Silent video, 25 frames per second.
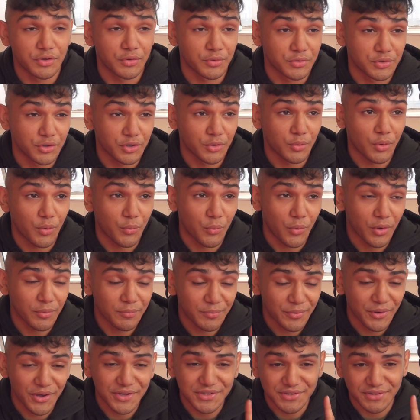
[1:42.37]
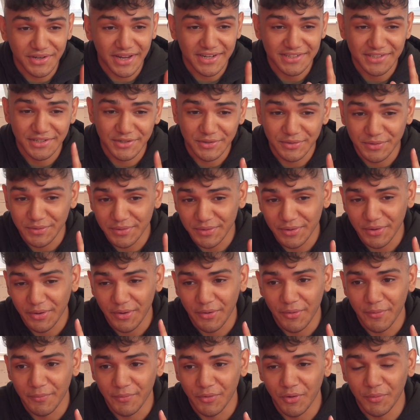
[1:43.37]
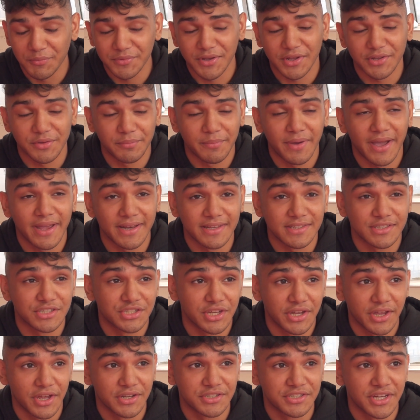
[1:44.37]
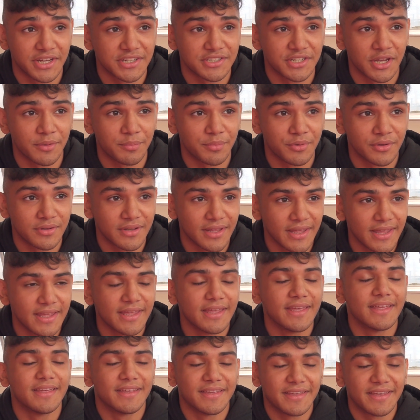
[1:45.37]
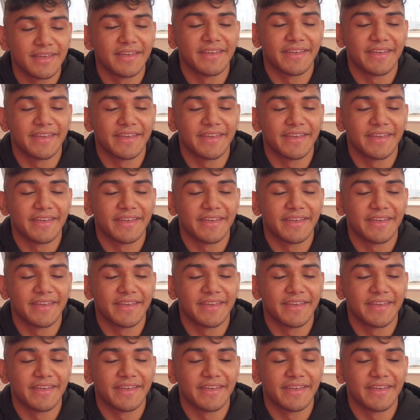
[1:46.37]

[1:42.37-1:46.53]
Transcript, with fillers: Do, do you know what? One person actually um, comes out of mine is J, uh, J Shepherd. Yeah.